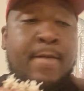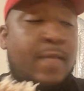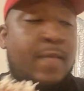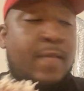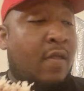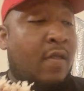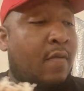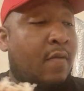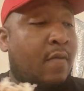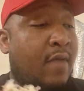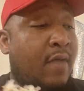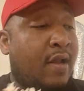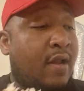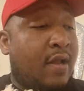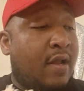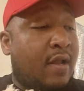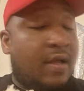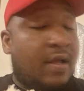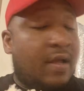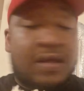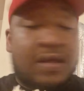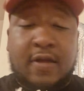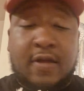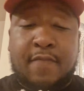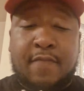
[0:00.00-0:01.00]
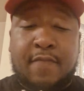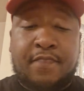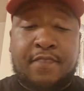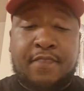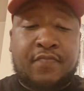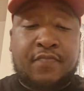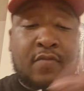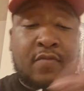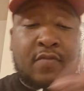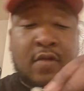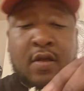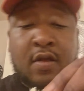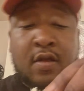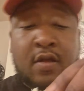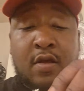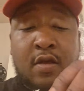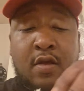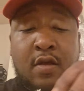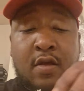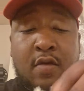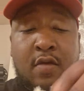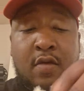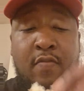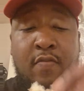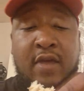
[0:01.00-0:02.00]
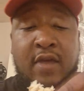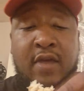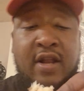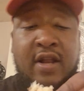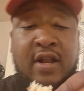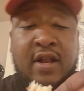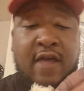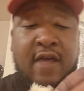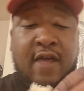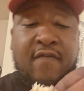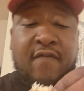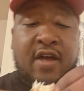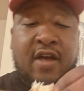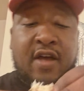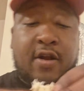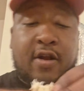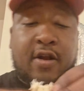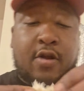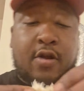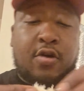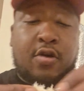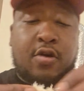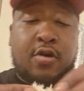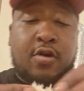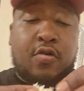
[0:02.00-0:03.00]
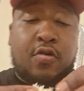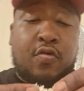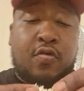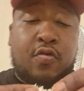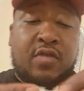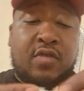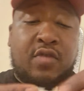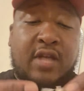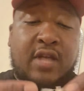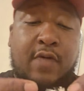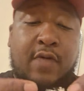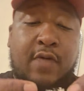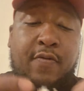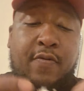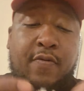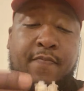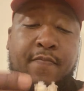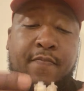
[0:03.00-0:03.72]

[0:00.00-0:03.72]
Might not find our goal with that one.